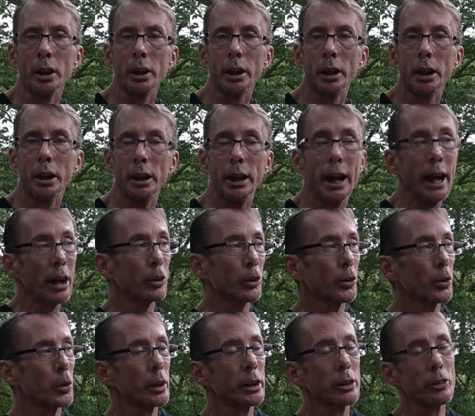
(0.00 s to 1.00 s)

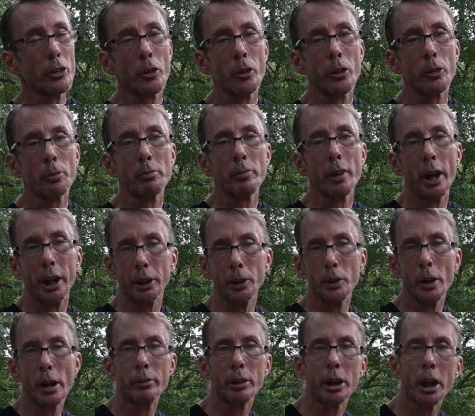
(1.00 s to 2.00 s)
Outdoors, I do
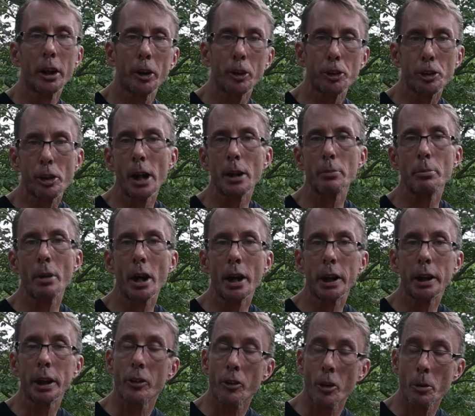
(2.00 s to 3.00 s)
have it on a
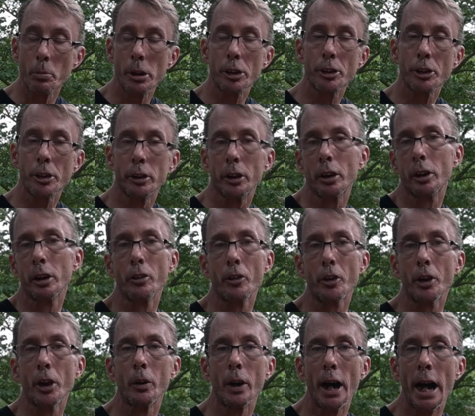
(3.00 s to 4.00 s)
tripod. As I mentioned, there is
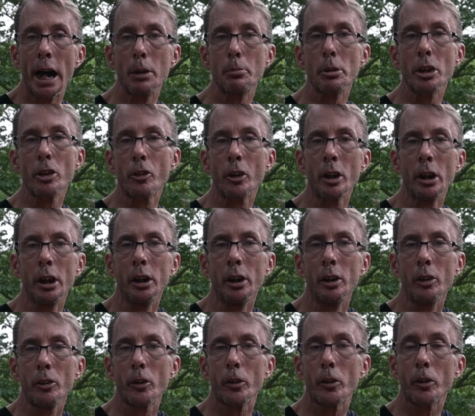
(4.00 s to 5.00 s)
no IBIS,
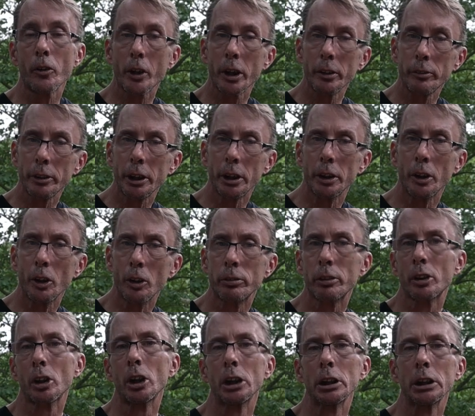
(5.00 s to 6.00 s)
so this gives you an
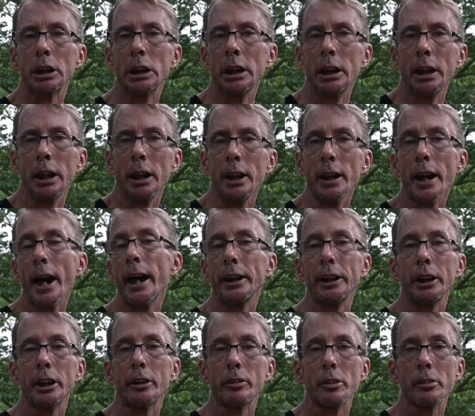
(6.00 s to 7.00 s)
overall
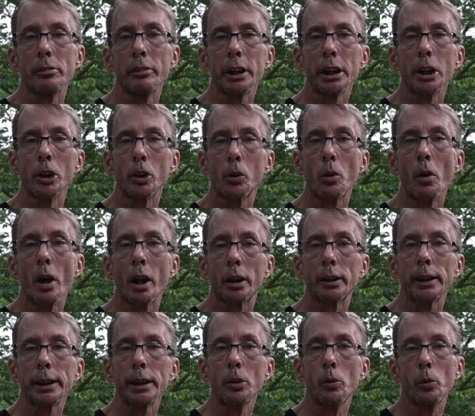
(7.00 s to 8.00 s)
idea of the video
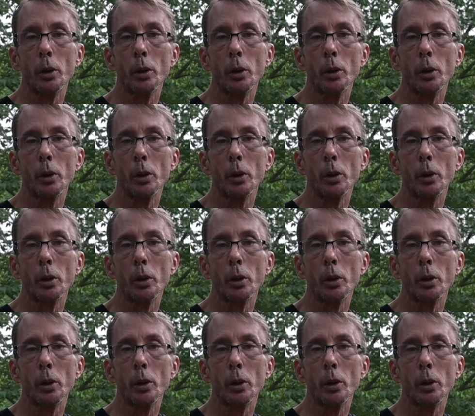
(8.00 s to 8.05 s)
quality.